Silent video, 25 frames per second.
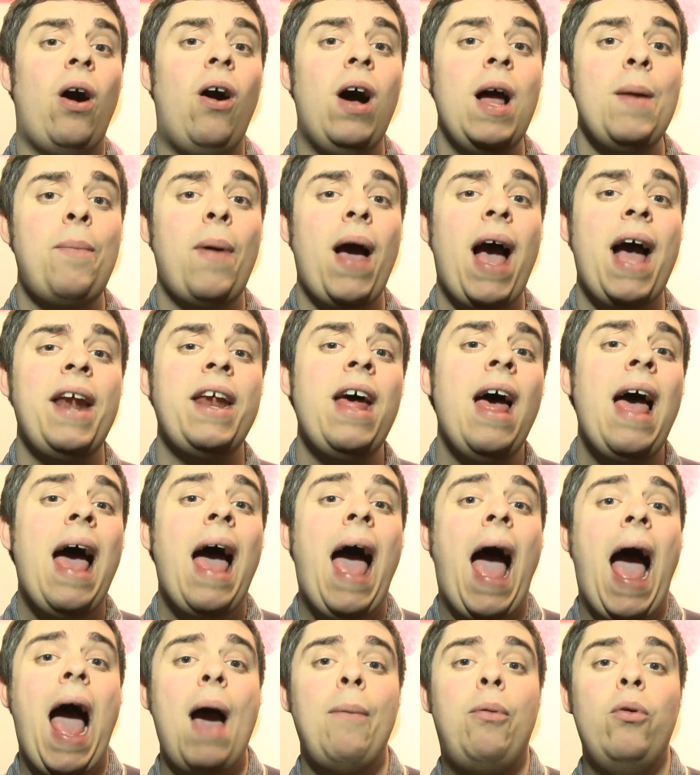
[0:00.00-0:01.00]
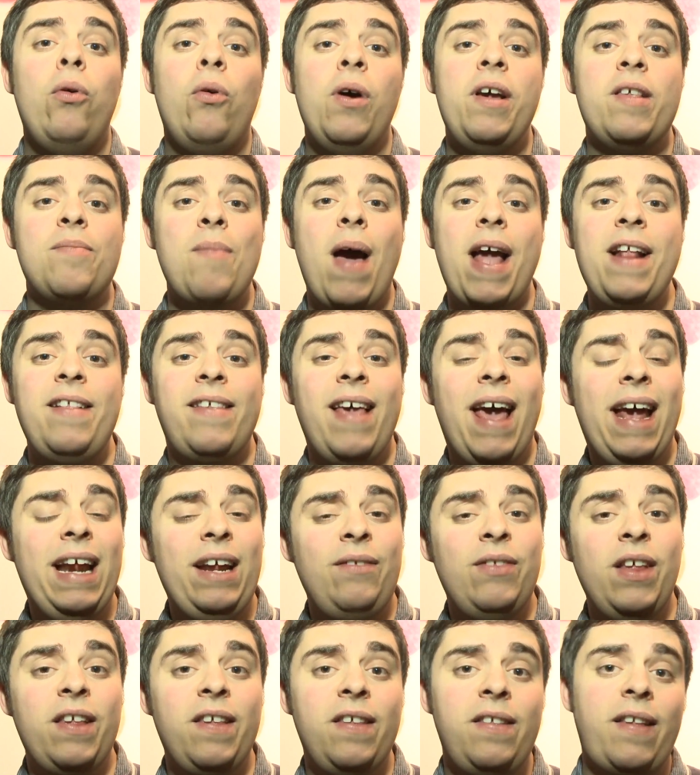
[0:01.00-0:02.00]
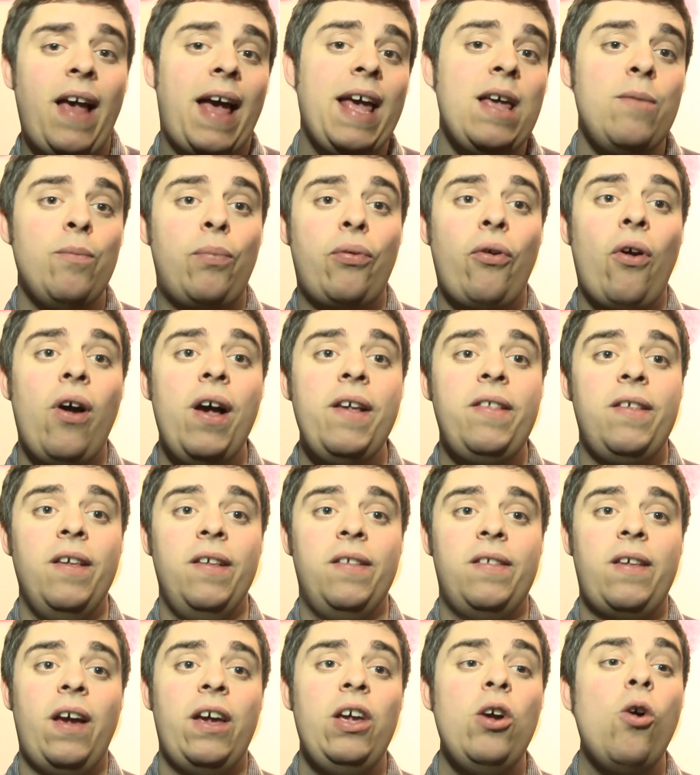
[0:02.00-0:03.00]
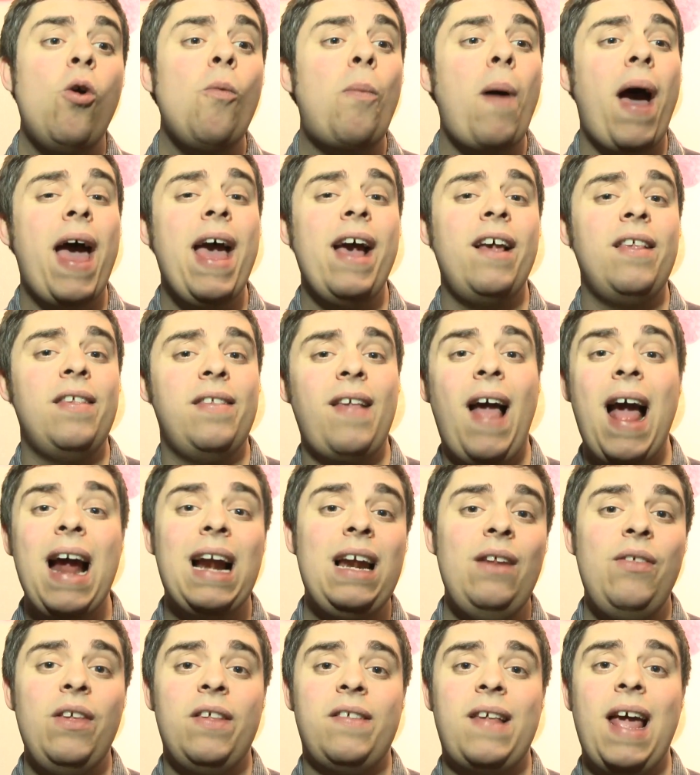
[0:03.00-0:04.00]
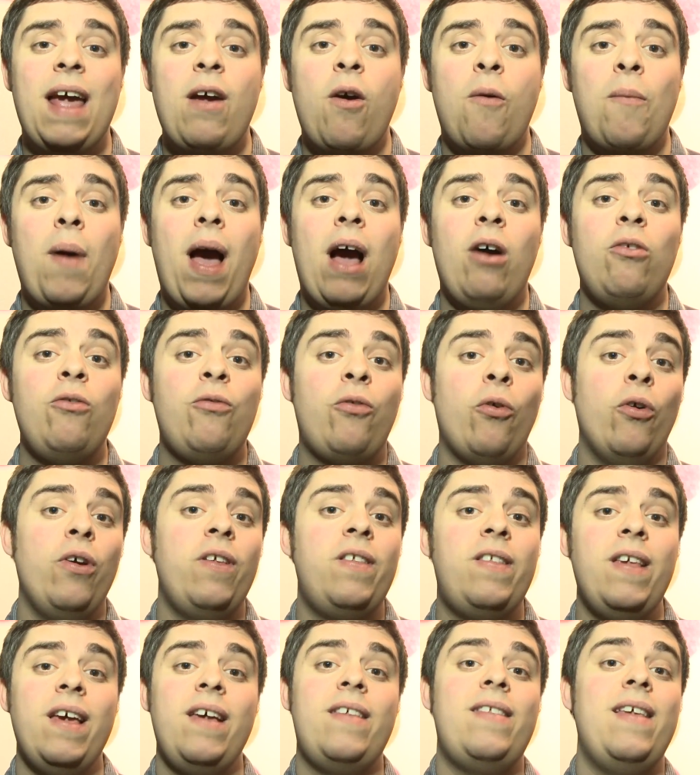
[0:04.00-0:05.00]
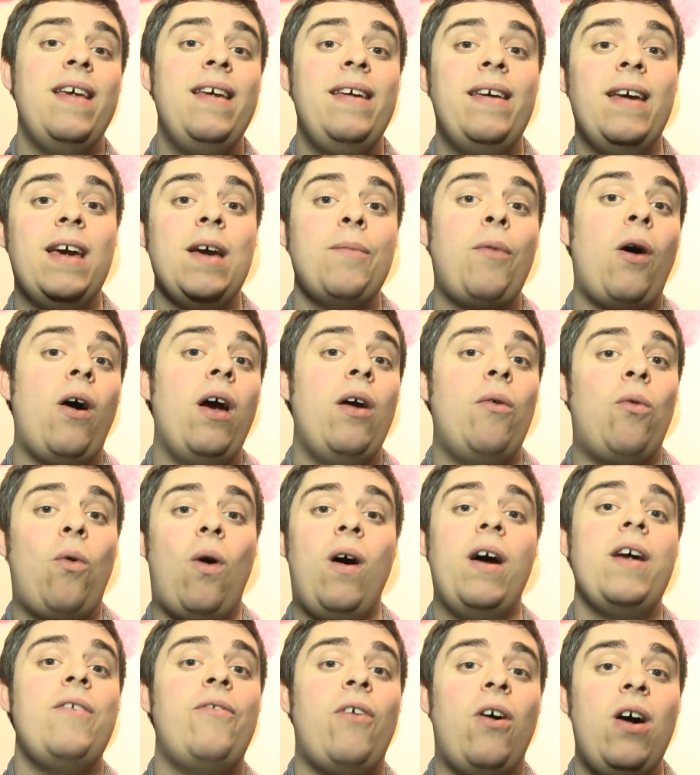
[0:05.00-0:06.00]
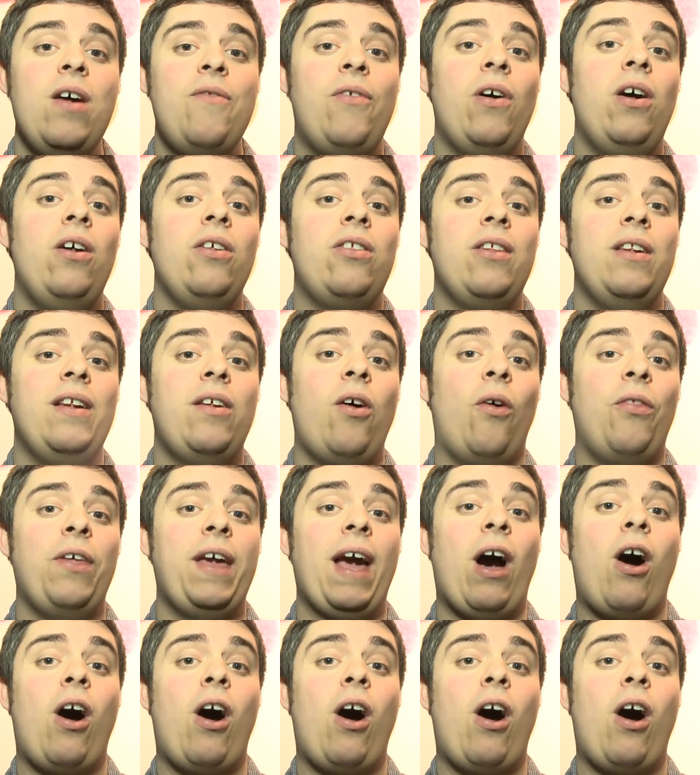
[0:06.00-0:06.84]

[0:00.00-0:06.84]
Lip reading: iPad, Apple is maintaining the same prices, so you'll pay exactly the same amount for a 16GB Wi-Fi version of the